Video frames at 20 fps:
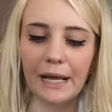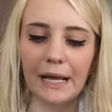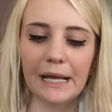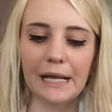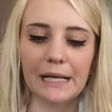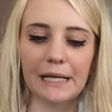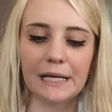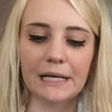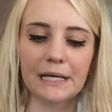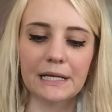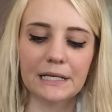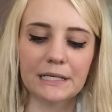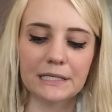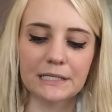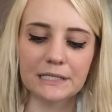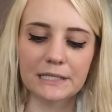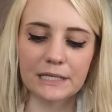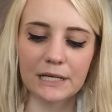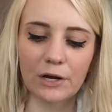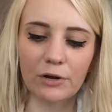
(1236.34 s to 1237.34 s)

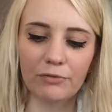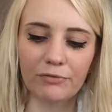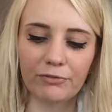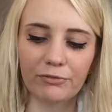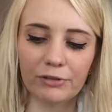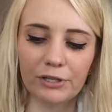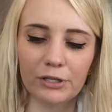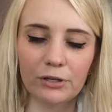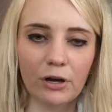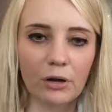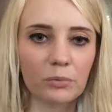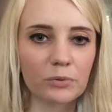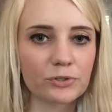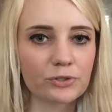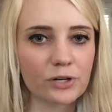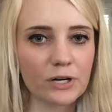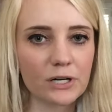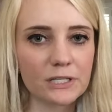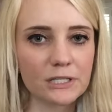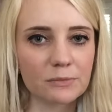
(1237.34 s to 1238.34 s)
And hopefully you all will
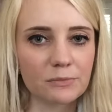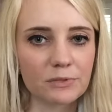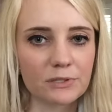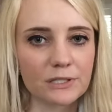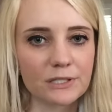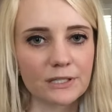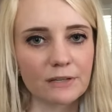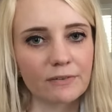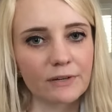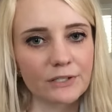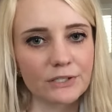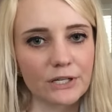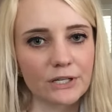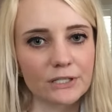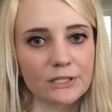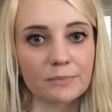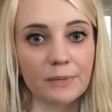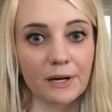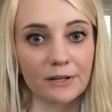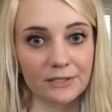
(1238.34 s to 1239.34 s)
try some of the stuff I
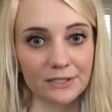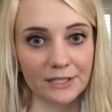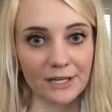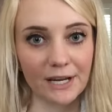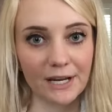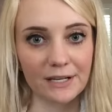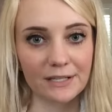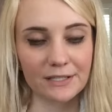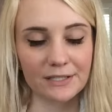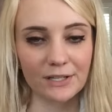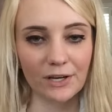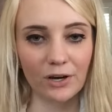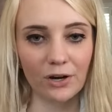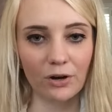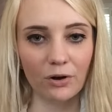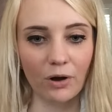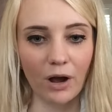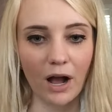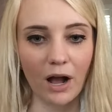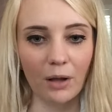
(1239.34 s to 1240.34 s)
talked about today.
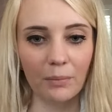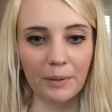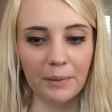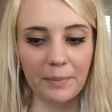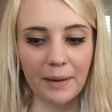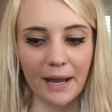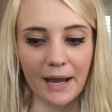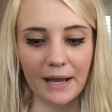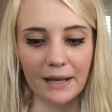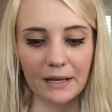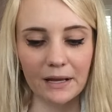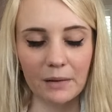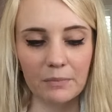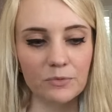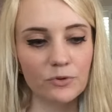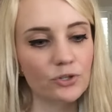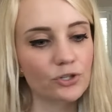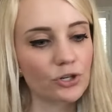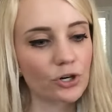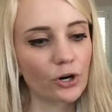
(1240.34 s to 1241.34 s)
So I'll be back,
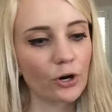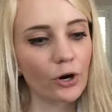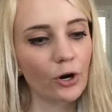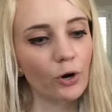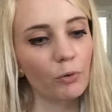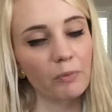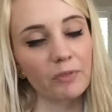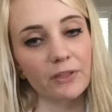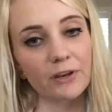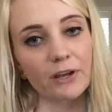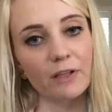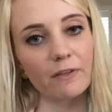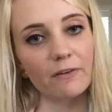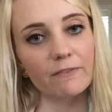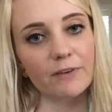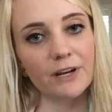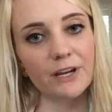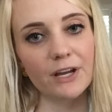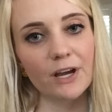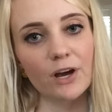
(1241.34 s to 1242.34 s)
I'm sure, with another
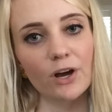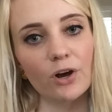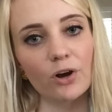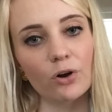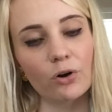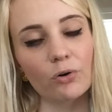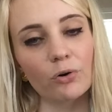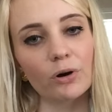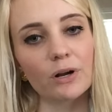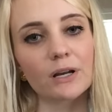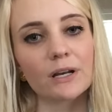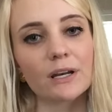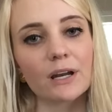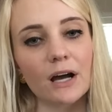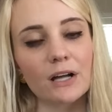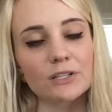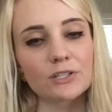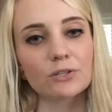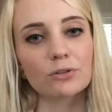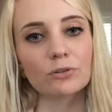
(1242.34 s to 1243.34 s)
video
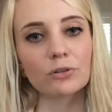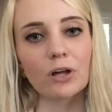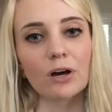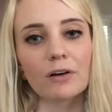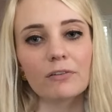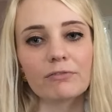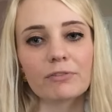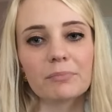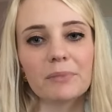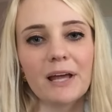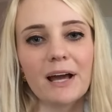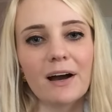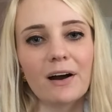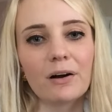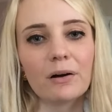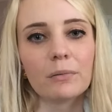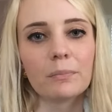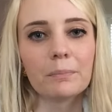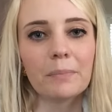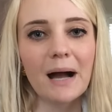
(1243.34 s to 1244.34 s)
not too long from
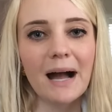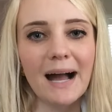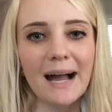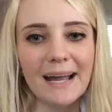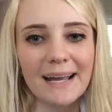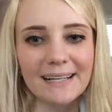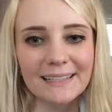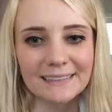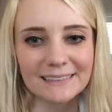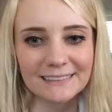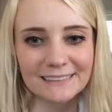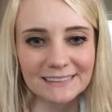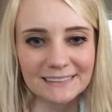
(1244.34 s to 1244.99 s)
now. Bye!